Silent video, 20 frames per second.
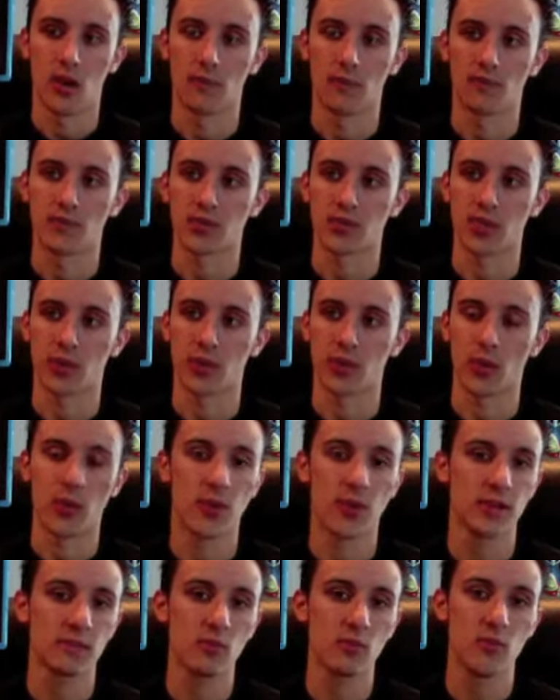So
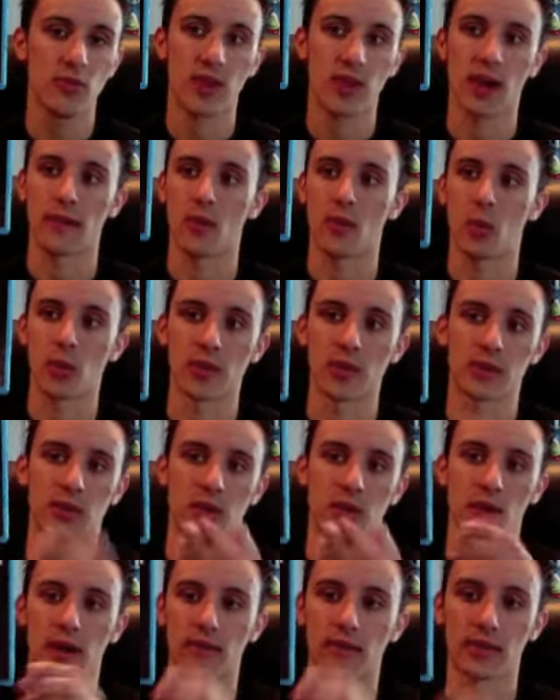this movie I've always,
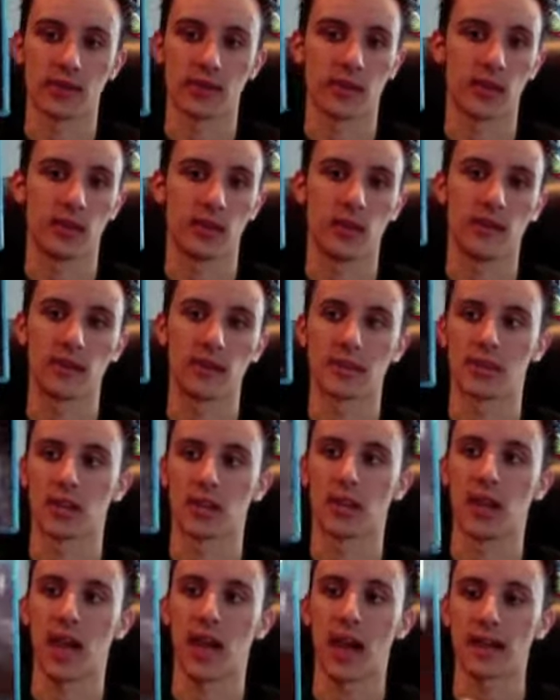obviously loved. It's a
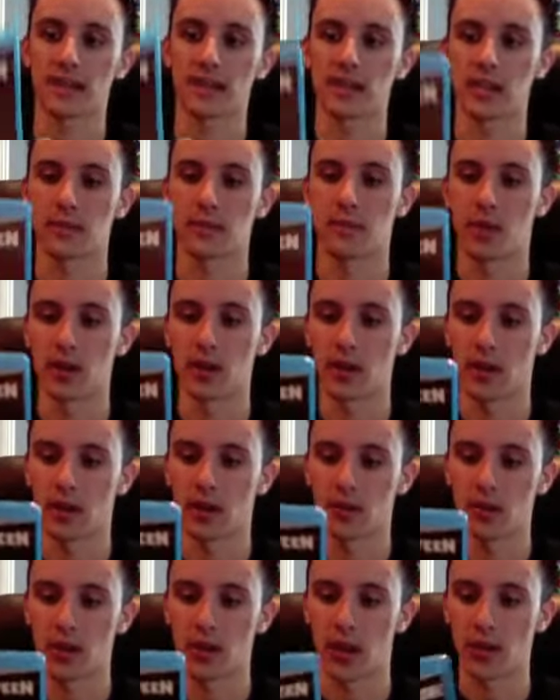classic, but,
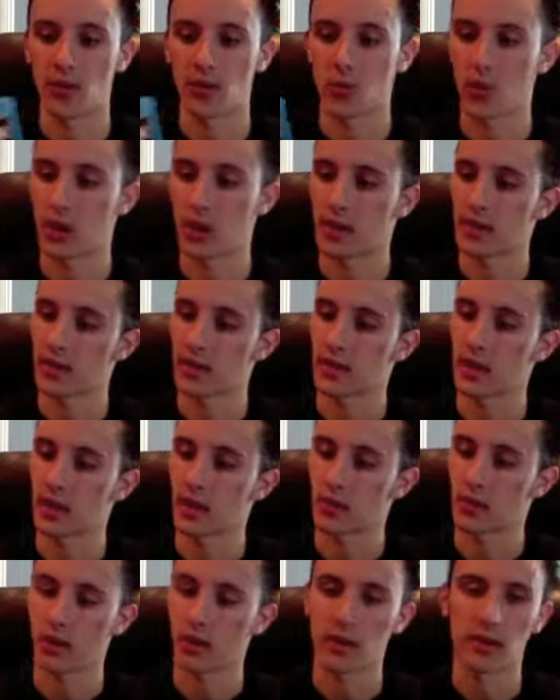I just wanted to get
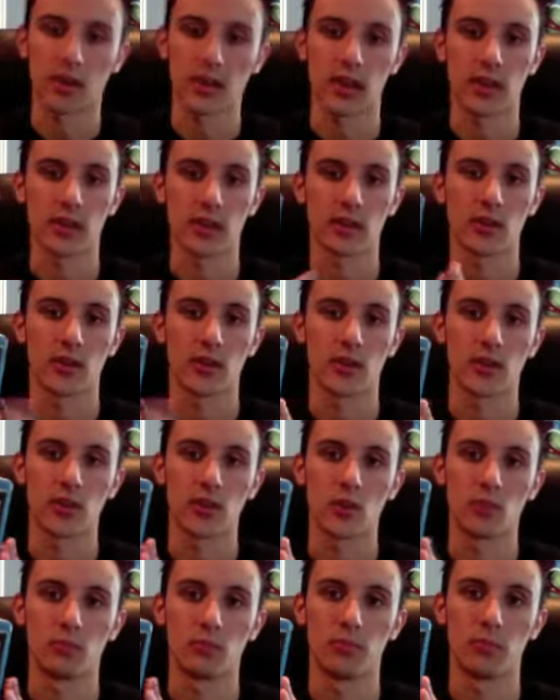around to getting
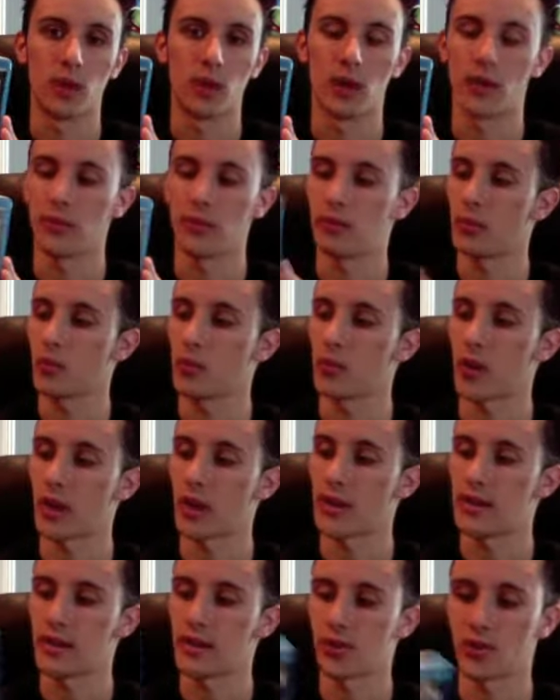the Blu-ray
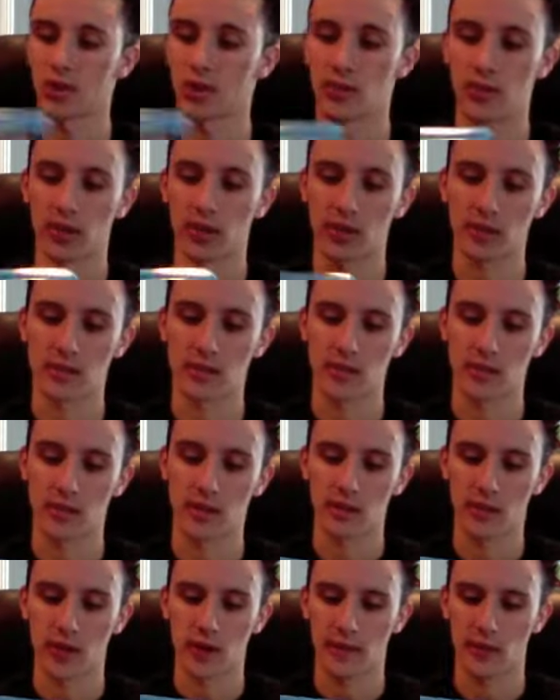edition of it because,
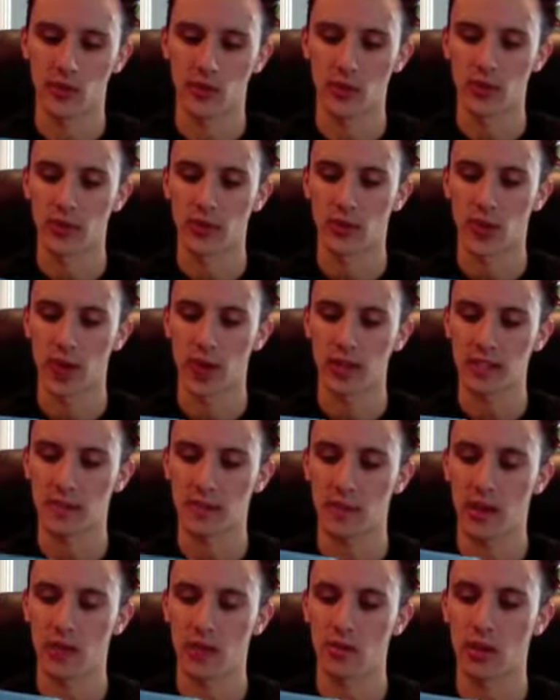I've heard good things
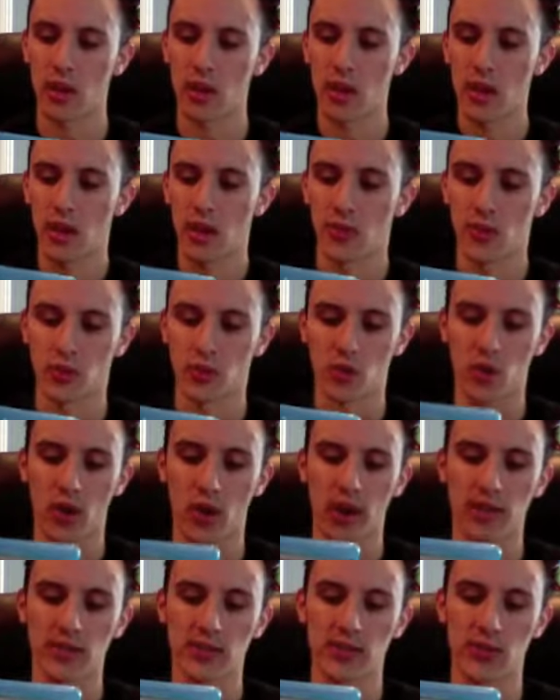about the
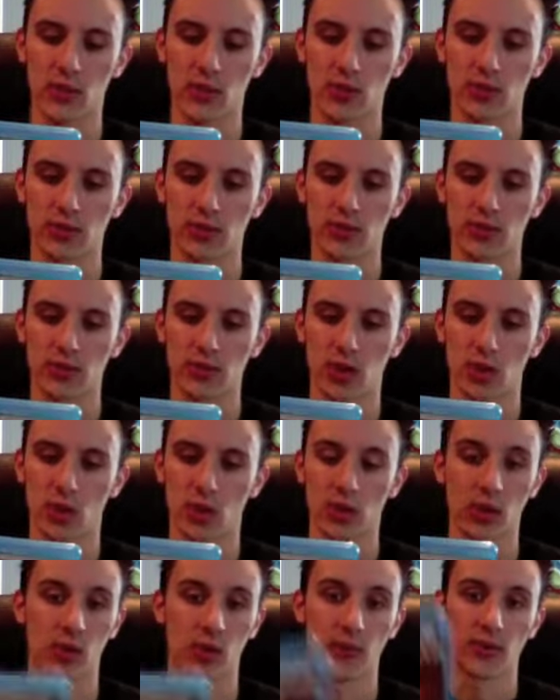transfer, so,
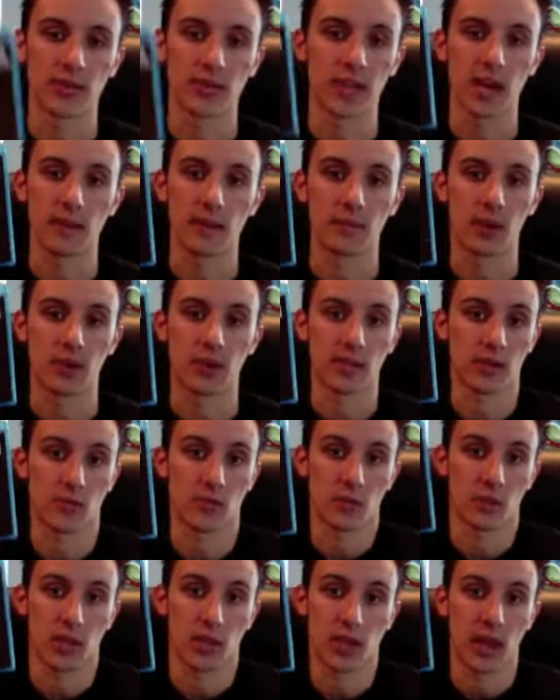for $10, I
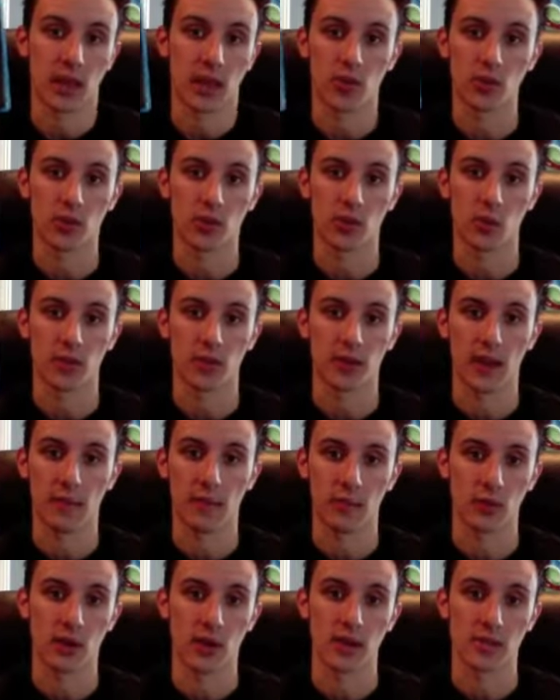really can't argue with that
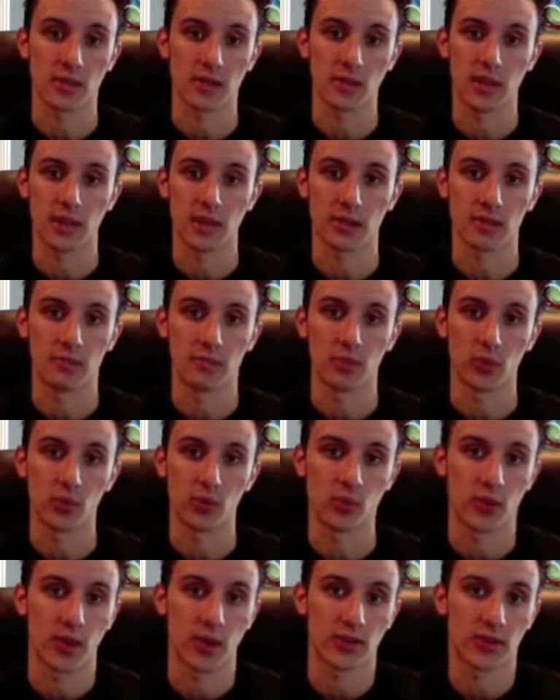price. I mean, it's a
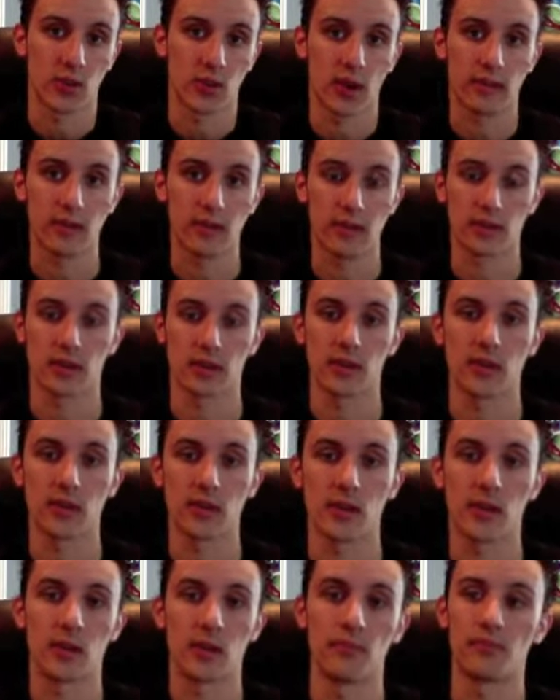Blu-ray, so obviously,
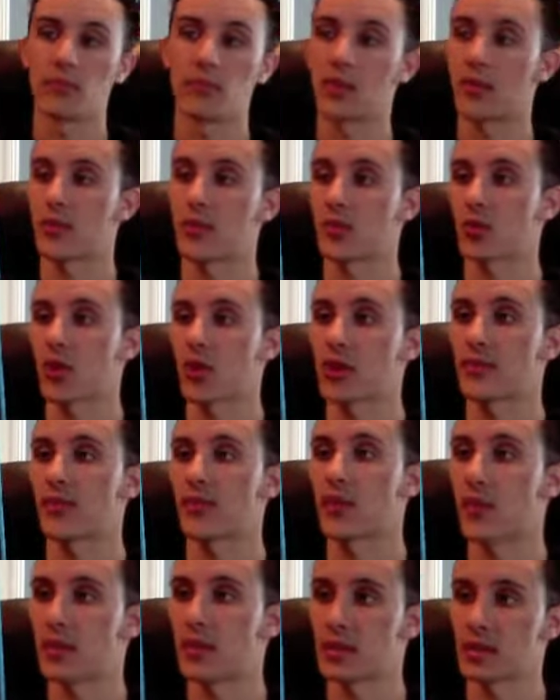the transfer
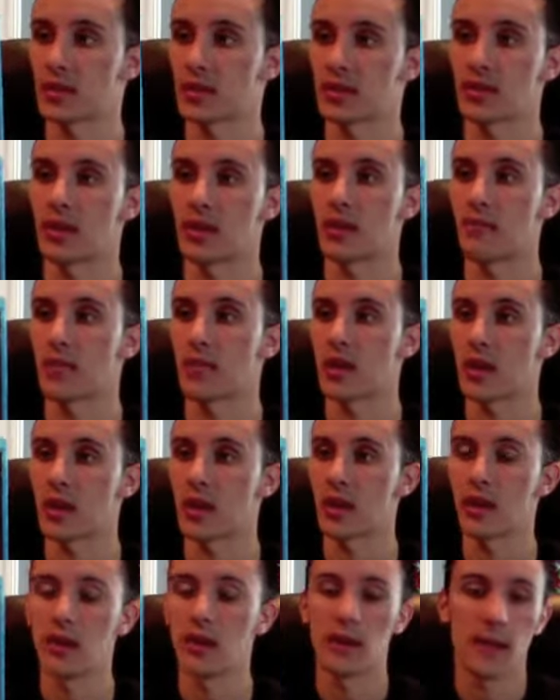on this is going to be,
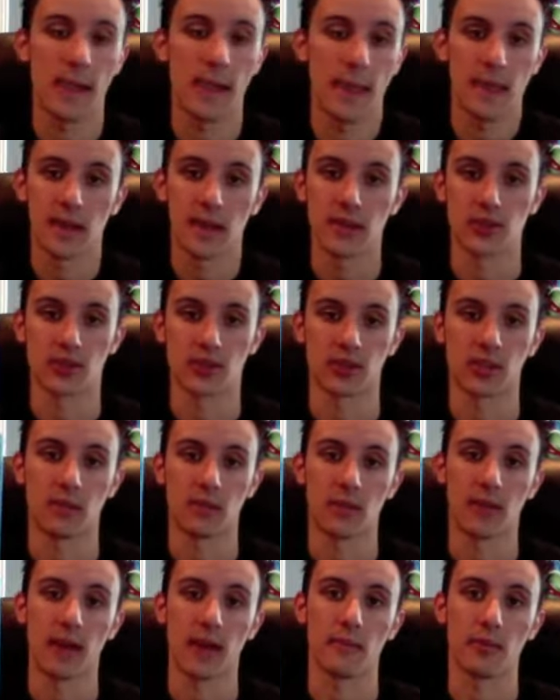is just going to be
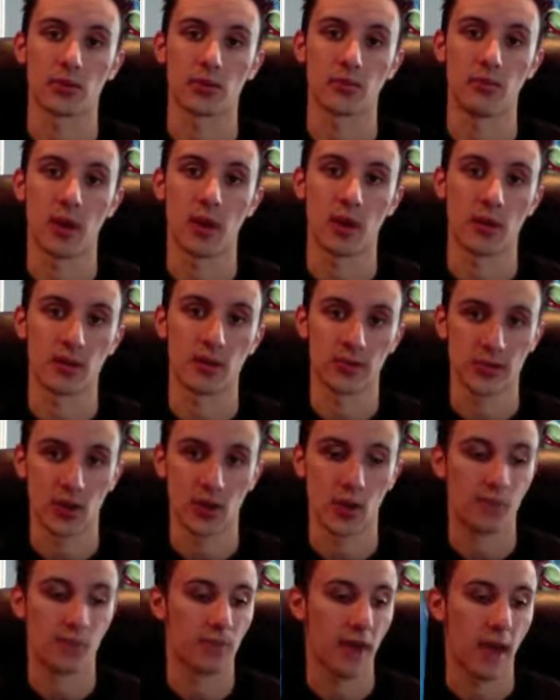that much better, so
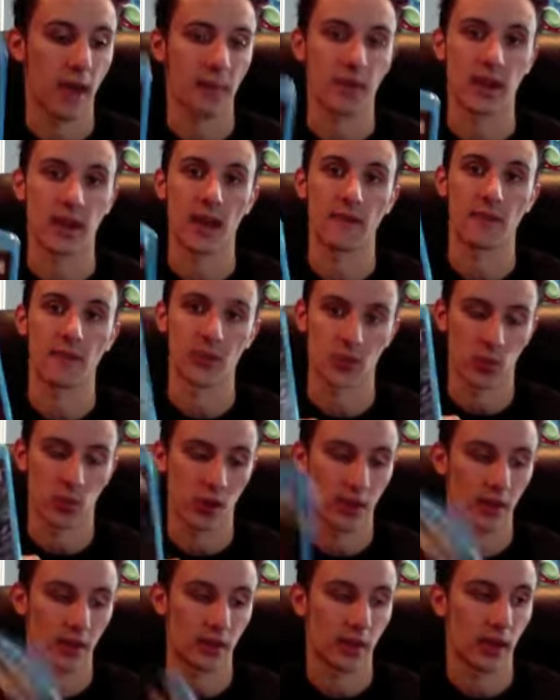I'm happy to have this one in
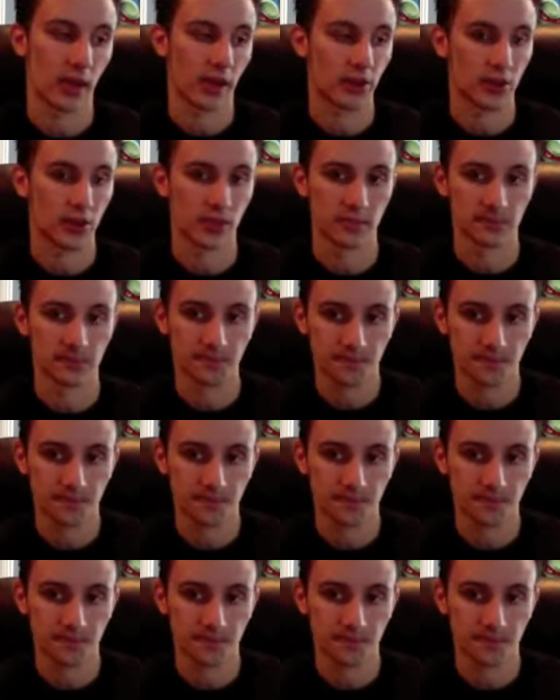the collection.